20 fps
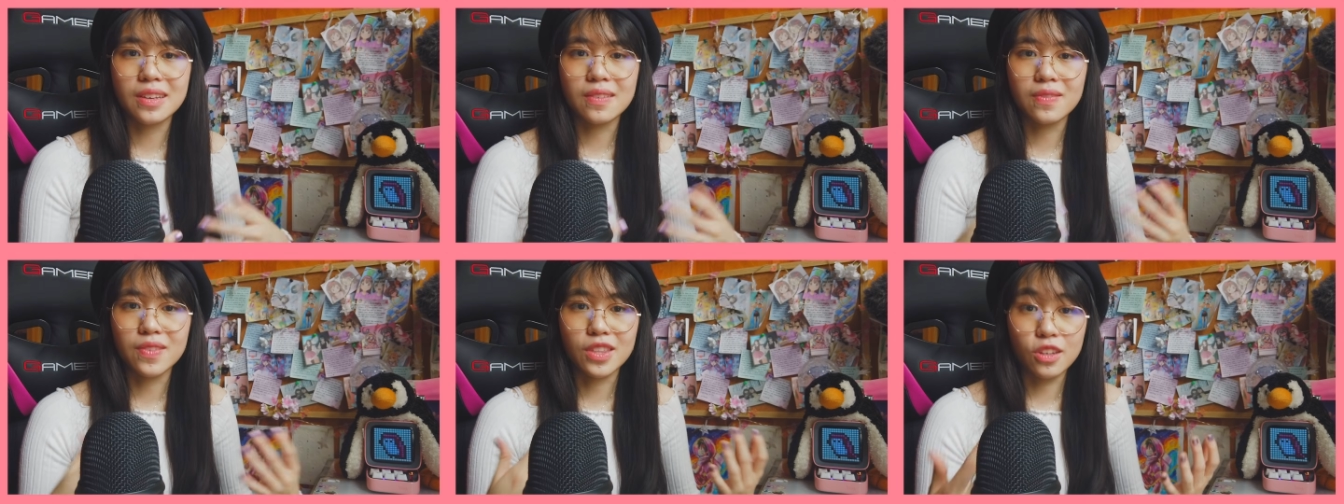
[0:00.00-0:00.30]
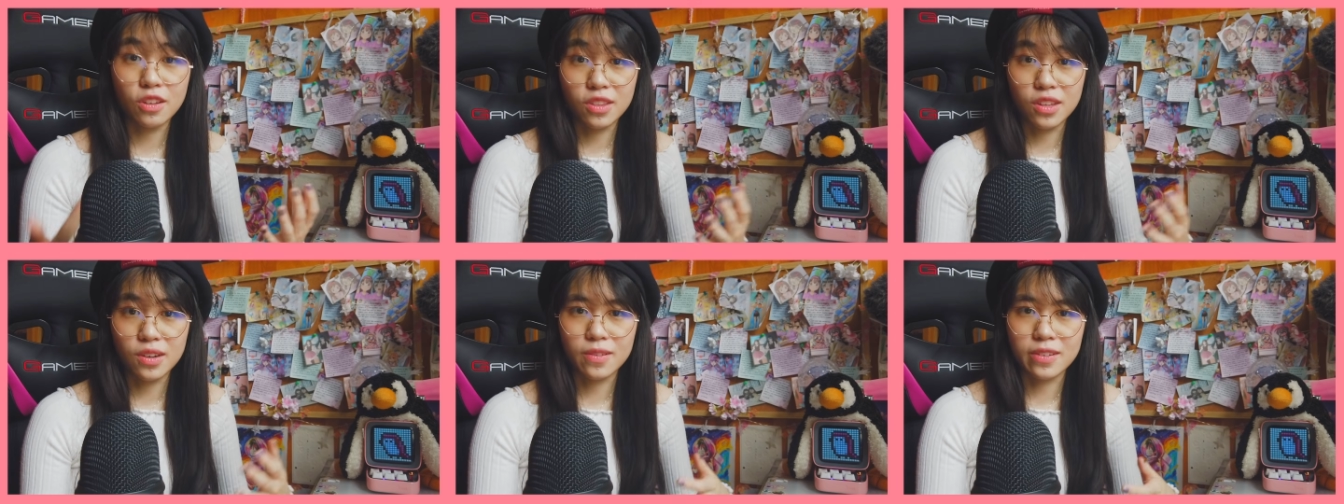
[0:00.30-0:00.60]
even
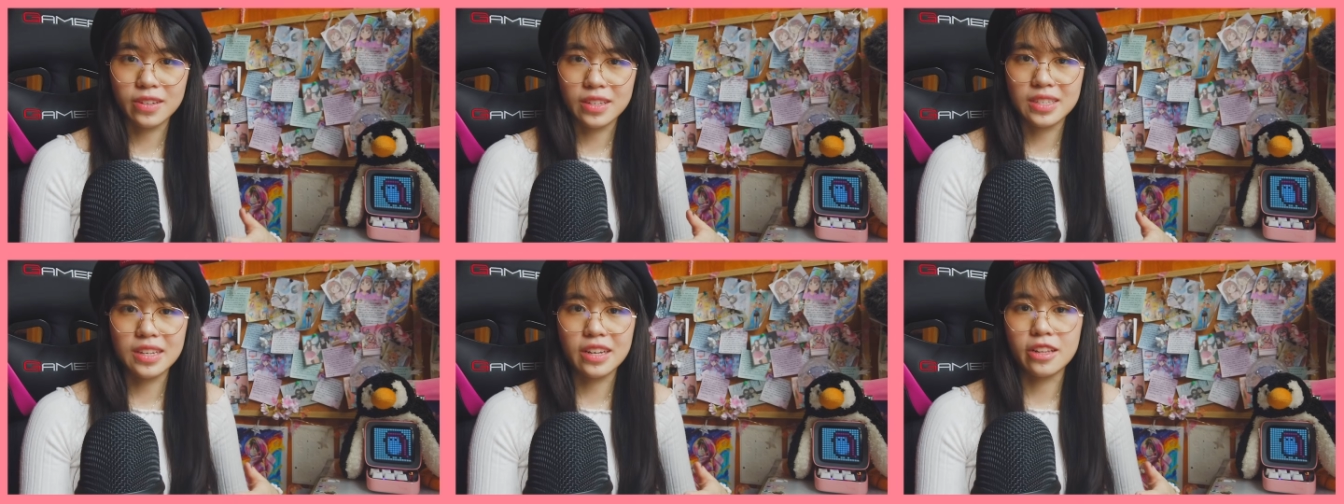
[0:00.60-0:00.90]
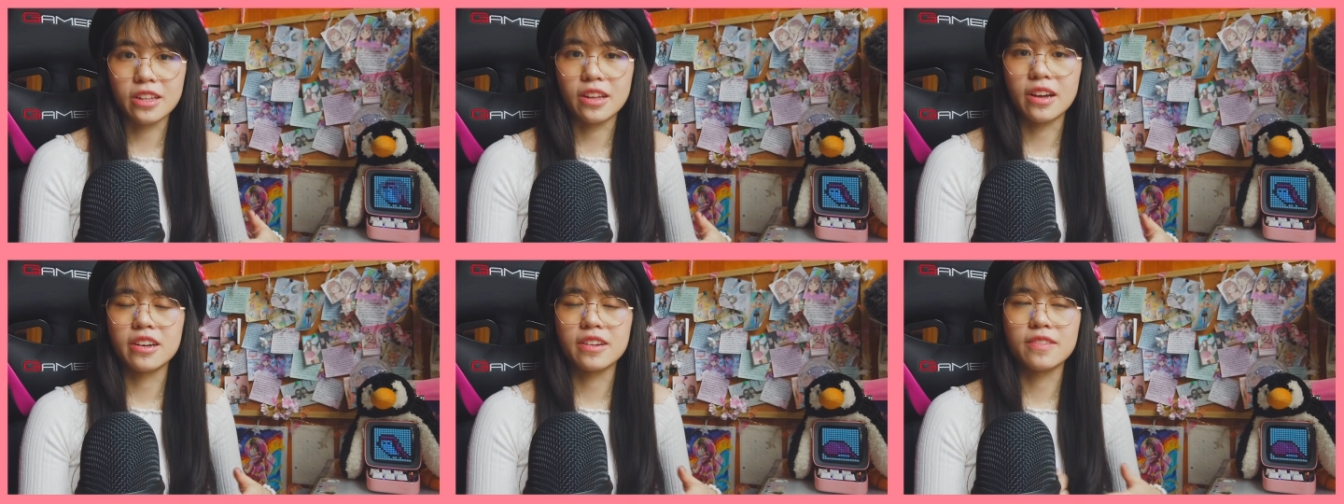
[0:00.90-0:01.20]
though there was a
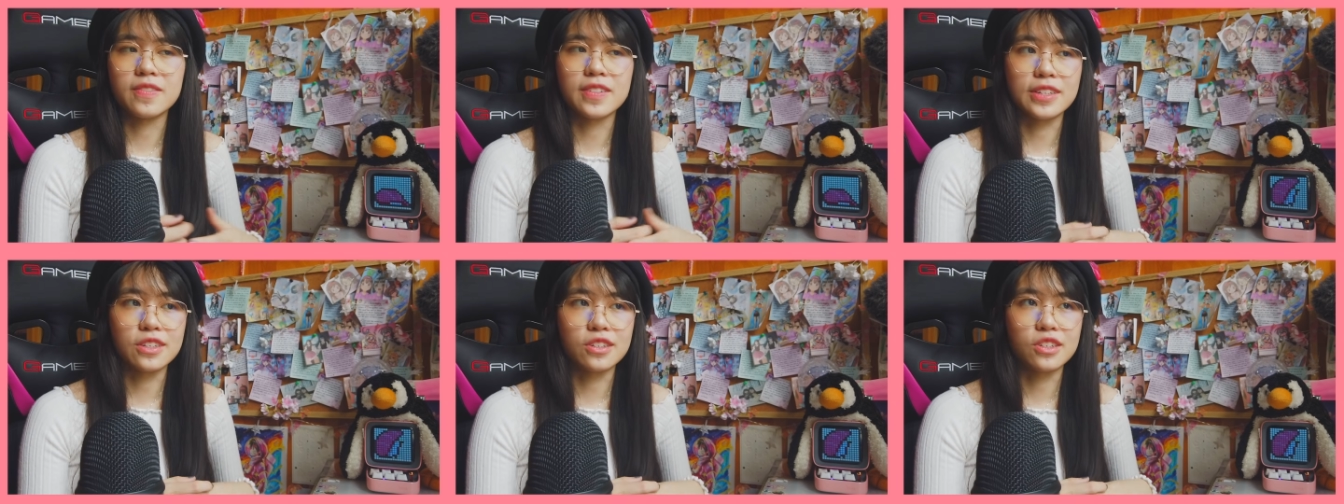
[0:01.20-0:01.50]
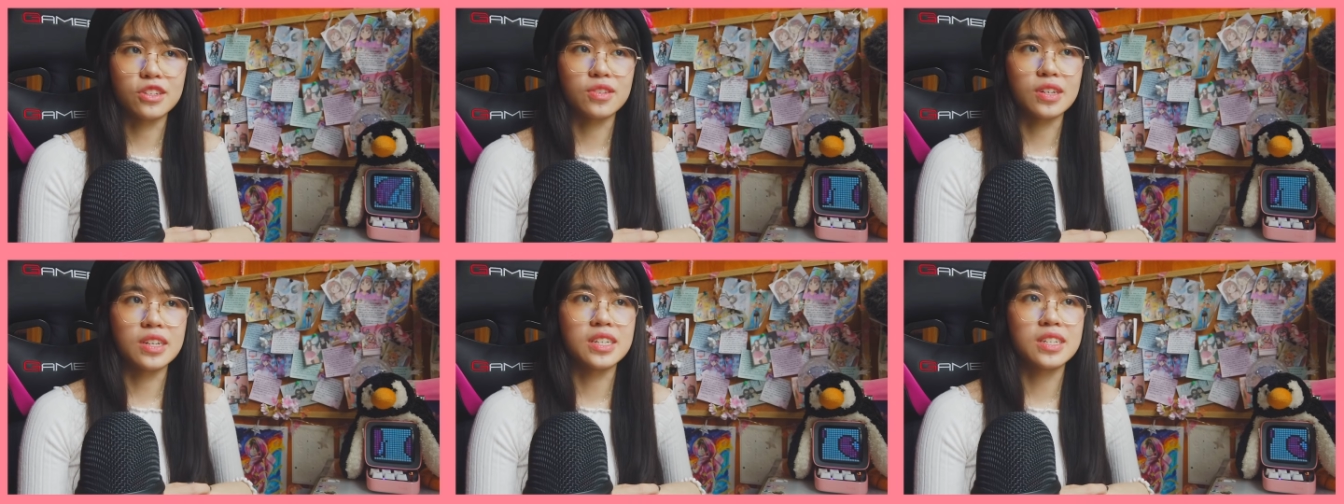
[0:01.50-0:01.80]
lot of
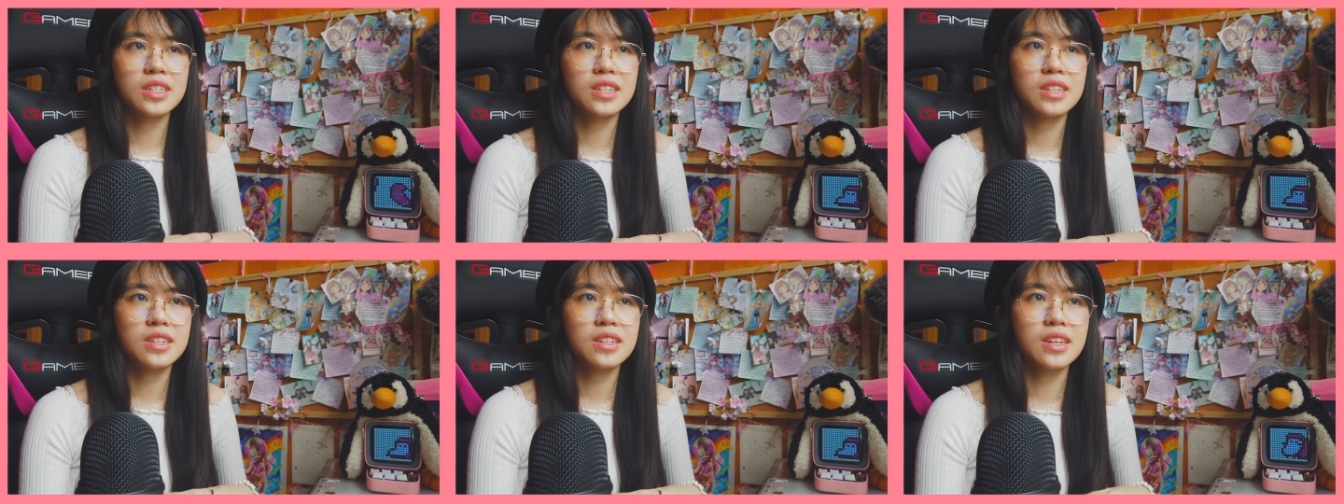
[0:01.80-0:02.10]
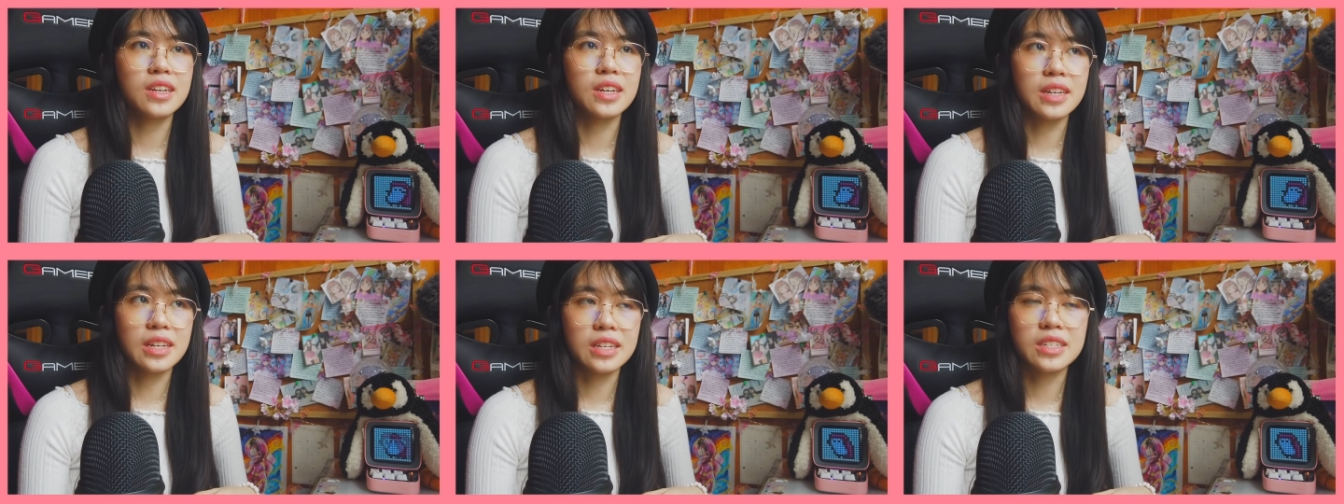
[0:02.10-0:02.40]
illustration
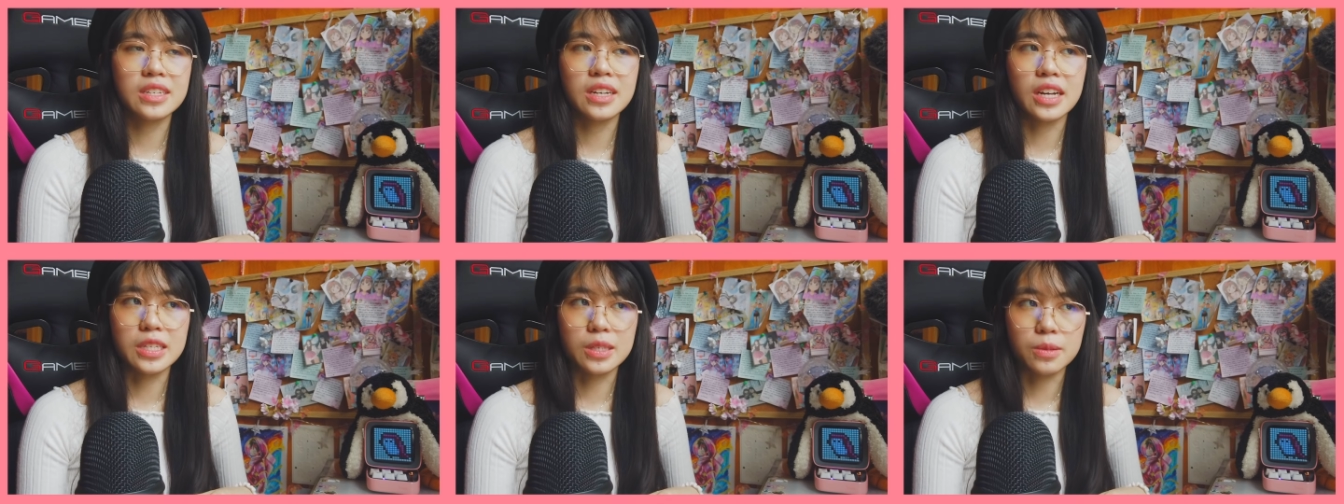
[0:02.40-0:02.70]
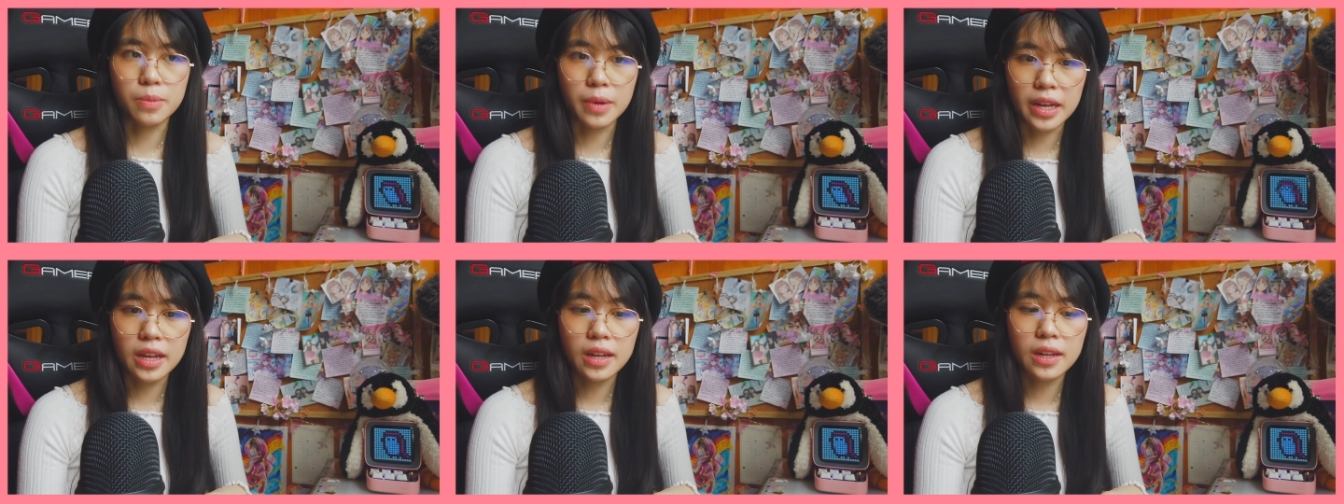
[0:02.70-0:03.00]
in it as
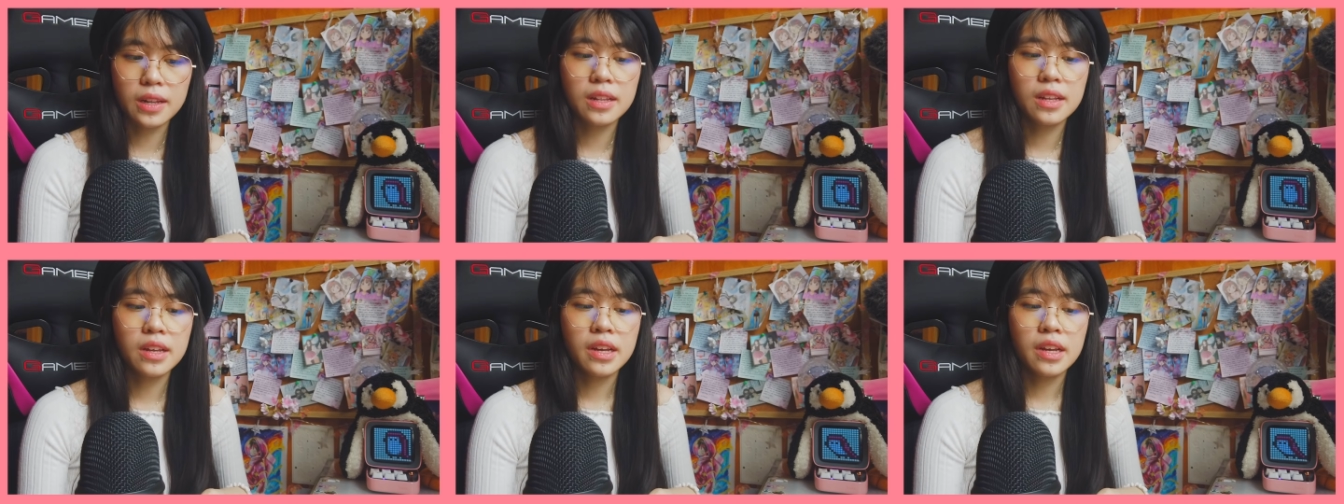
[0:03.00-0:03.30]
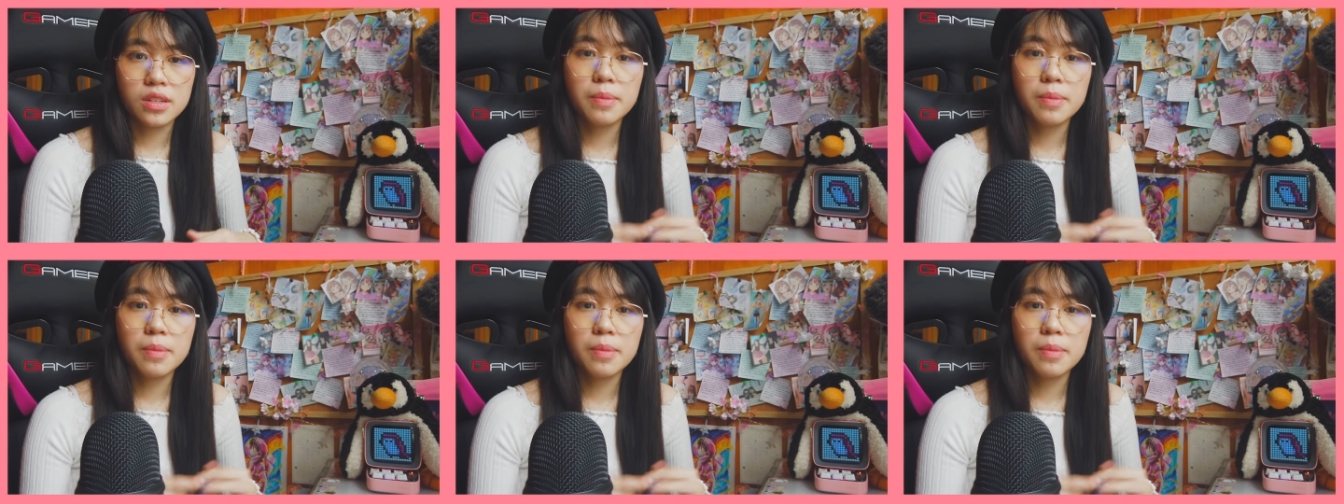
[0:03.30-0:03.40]
well.